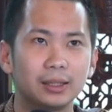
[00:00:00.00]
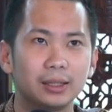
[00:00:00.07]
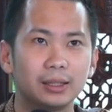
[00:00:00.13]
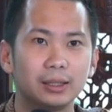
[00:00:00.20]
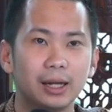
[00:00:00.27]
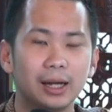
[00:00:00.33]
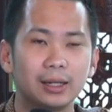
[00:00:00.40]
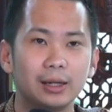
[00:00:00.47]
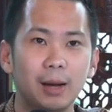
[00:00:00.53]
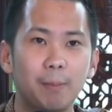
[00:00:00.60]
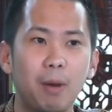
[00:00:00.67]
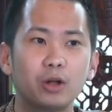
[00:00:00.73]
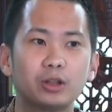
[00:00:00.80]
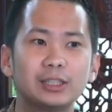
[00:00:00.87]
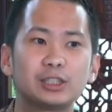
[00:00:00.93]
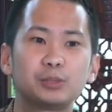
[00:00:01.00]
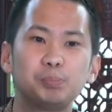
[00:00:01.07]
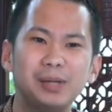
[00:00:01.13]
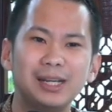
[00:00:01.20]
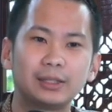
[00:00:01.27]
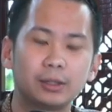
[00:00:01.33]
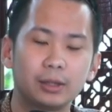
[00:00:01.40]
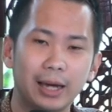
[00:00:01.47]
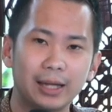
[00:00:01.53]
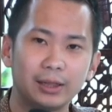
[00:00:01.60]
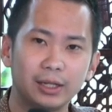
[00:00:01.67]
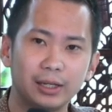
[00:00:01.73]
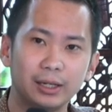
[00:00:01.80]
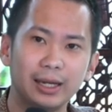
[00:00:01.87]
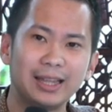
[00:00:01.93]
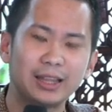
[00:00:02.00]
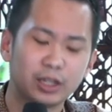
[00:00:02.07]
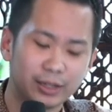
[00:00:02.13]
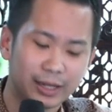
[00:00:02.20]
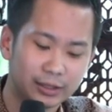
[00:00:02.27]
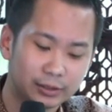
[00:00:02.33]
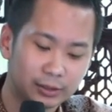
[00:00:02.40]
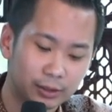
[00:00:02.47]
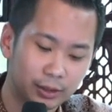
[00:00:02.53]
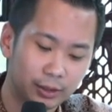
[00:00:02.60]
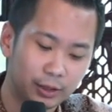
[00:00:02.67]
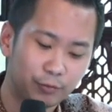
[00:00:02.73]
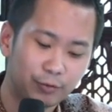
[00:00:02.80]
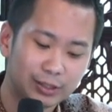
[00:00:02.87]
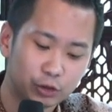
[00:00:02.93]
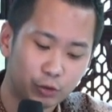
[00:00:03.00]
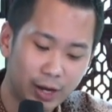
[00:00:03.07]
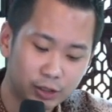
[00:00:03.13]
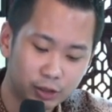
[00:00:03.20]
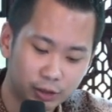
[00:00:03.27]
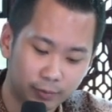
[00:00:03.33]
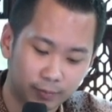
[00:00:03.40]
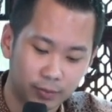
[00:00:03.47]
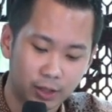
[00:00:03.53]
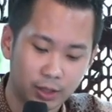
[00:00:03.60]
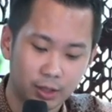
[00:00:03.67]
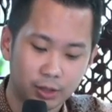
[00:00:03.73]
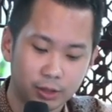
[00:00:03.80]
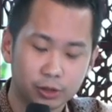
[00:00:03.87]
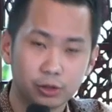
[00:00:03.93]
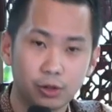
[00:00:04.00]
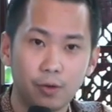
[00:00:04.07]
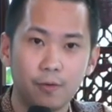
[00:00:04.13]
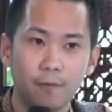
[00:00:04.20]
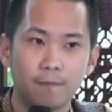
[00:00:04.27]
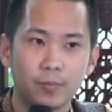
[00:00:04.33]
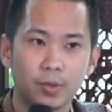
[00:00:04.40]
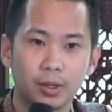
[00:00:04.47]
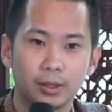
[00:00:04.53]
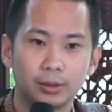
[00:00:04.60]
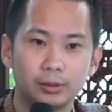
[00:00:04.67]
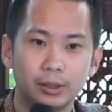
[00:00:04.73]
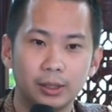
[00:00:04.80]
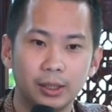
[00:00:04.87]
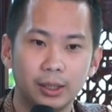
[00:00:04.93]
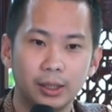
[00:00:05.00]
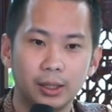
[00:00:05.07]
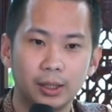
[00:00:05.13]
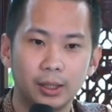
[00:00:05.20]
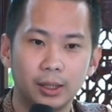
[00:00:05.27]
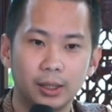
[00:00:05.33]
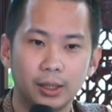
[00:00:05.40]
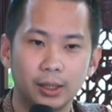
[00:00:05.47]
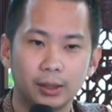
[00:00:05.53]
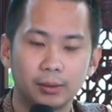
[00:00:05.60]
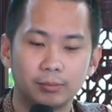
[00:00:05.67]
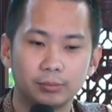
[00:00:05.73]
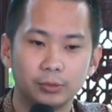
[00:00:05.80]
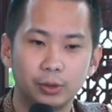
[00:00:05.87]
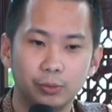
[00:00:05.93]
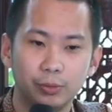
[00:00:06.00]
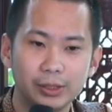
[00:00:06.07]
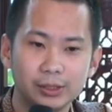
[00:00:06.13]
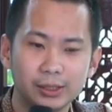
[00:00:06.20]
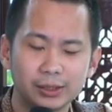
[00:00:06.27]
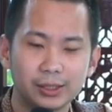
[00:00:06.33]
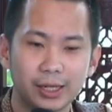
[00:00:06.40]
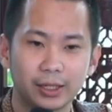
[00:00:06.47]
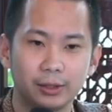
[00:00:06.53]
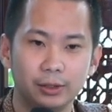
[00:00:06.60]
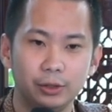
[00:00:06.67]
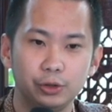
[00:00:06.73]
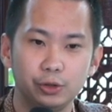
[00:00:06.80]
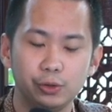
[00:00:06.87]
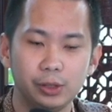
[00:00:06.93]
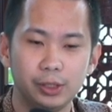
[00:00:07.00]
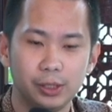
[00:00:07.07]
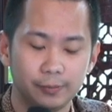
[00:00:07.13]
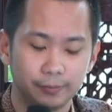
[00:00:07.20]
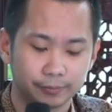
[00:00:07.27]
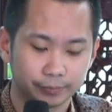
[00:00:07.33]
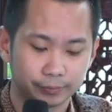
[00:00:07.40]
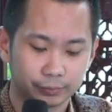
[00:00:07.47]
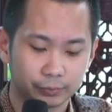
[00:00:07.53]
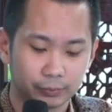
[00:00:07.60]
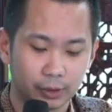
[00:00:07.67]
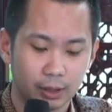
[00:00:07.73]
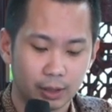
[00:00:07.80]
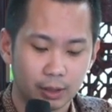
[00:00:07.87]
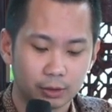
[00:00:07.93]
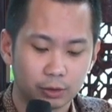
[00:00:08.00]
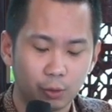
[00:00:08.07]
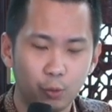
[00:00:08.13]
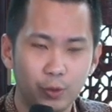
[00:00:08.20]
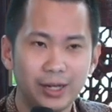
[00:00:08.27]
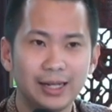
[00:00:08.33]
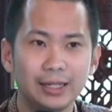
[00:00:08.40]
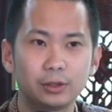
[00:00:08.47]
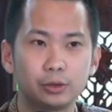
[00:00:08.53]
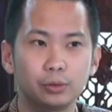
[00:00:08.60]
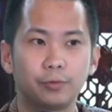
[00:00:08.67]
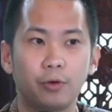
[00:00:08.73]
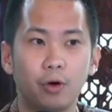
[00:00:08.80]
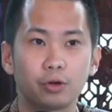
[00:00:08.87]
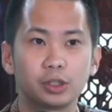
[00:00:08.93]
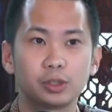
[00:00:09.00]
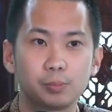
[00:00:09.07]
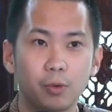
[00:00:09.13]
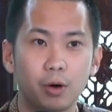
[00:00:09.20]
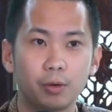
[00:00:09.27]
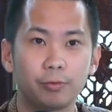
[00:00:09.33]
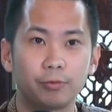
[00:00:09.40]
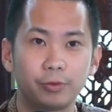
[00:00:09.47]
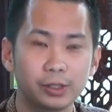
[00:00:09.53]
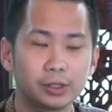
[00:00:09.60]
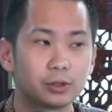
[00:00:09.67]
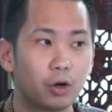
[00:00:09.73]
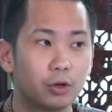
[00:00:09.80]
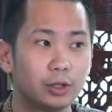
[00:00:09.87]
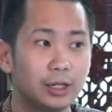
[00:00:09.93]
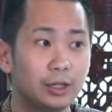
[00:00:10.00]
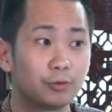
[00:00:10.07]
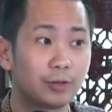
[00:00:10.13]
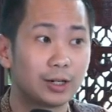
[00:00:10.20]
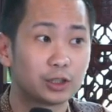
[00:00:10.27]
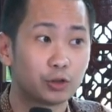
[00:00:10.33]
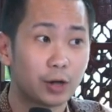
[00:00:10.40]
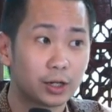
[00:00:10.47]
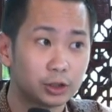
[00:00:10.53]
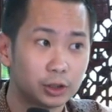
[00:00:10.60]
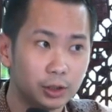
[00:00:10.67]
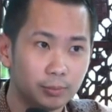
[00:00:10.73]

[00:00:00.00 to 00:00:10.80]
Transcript: about the speed and the internet infrastructure. So the reasons like usually, so we need to focus more first on the infrastructure